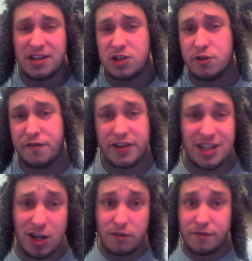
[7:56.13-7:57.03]
into
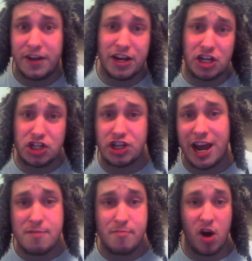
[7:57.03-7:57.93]
physical fitness
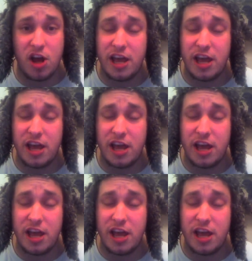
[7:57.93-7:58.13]
shape,